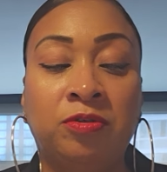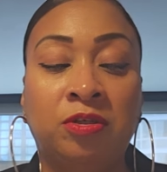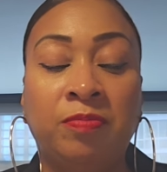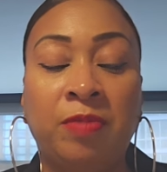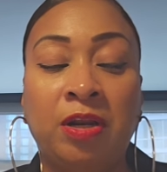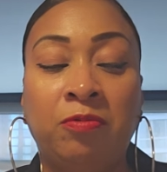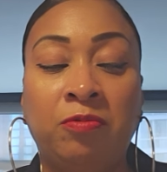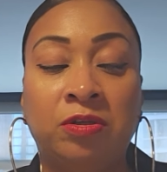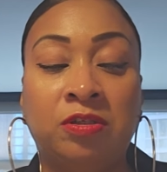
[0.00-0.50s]

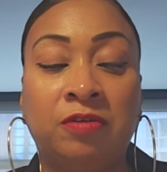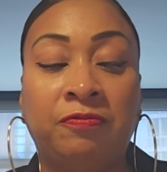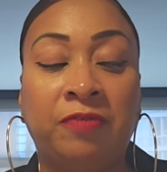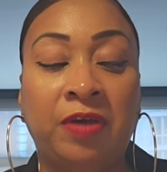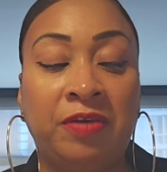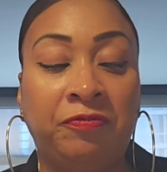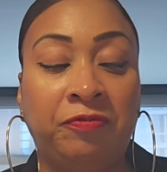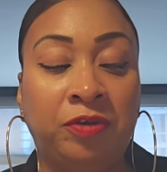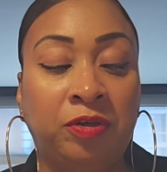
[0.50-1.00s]
Somebody wants to
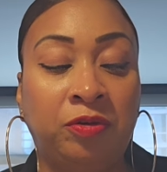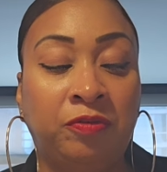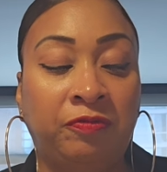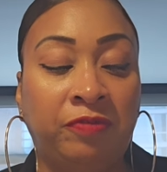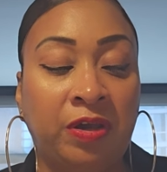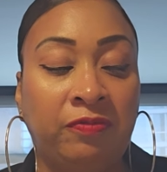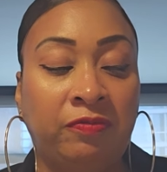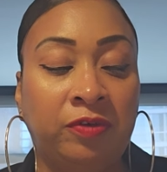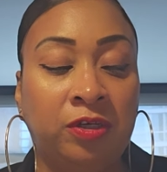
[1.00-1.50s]
fight for you,
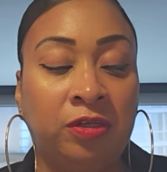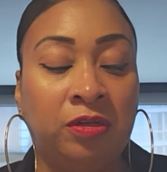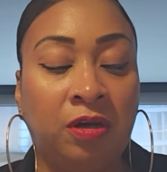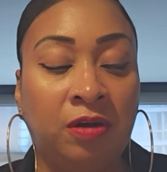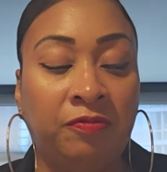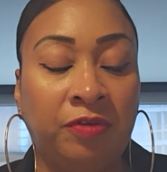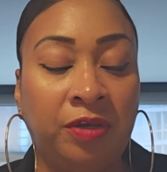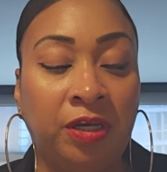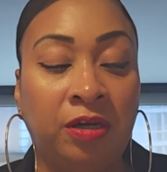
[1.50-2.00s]
fight for your
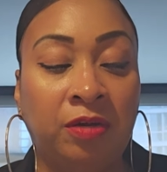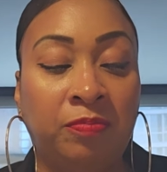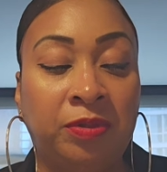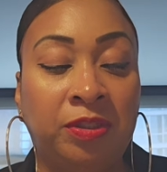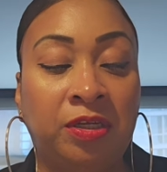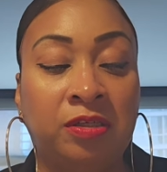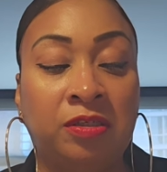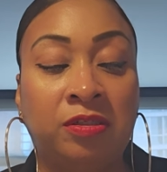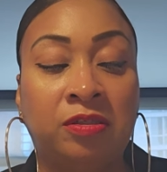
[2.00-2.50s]
love here,
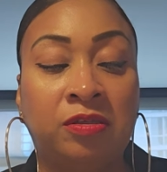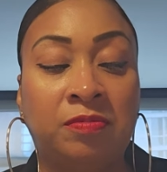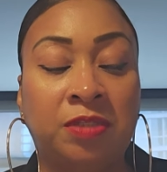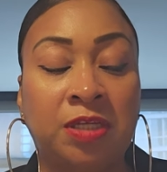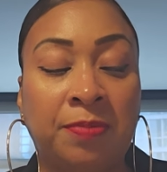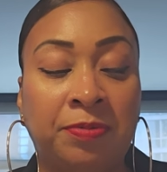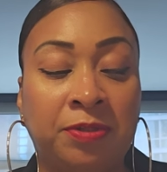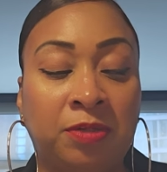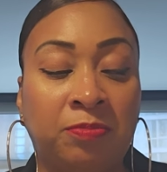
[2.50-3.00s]
but there's some
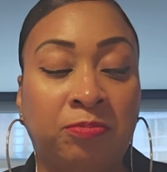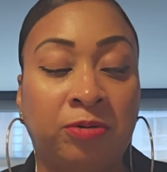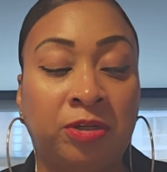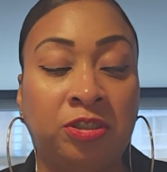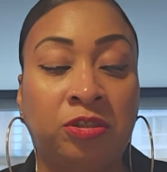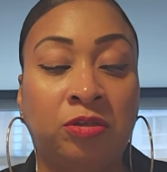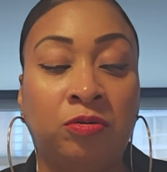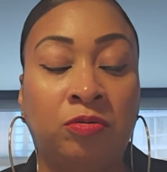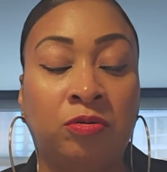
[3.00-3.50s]
type of
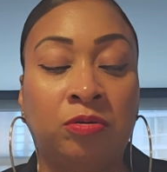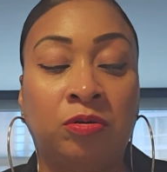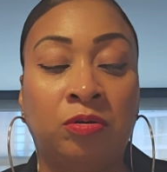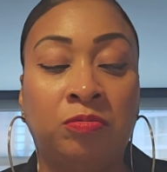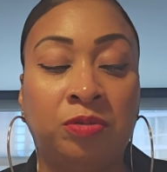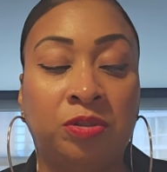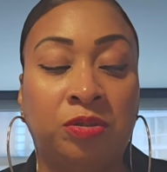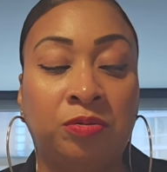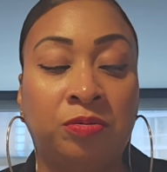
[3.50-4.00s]
depression going
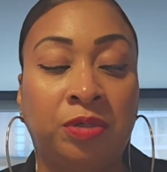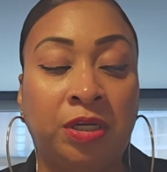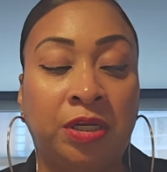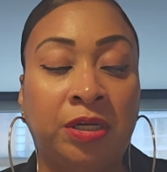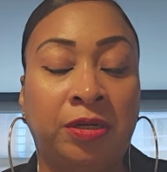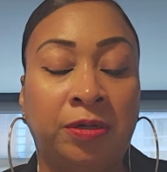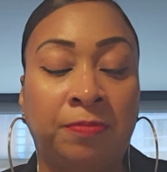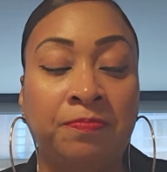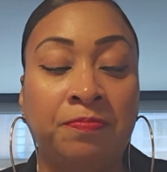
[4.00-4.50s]
on with you
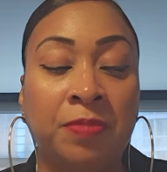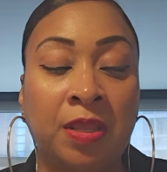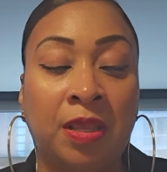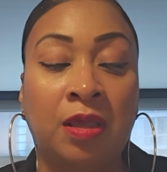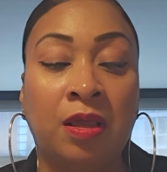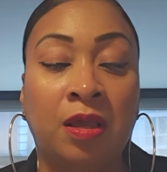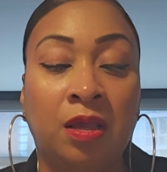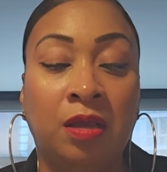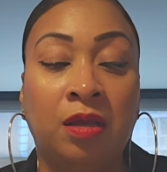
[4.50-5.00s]
here
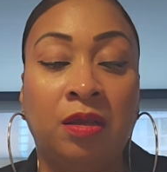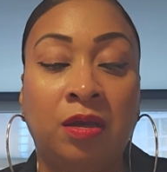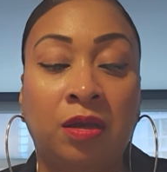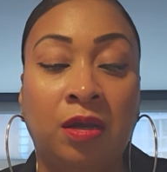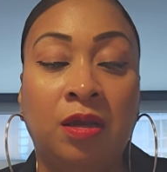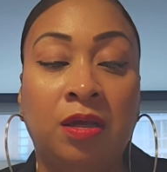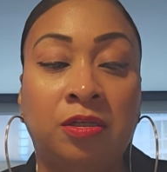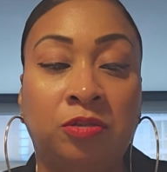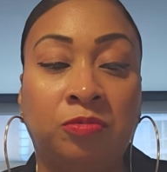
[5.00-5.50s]

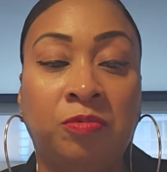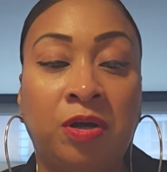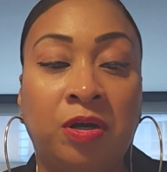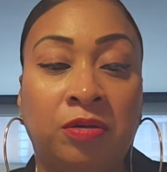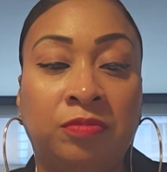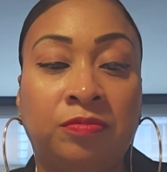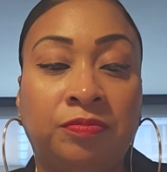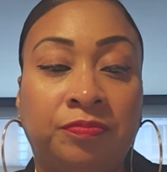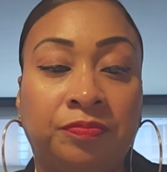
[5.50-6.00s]
as well.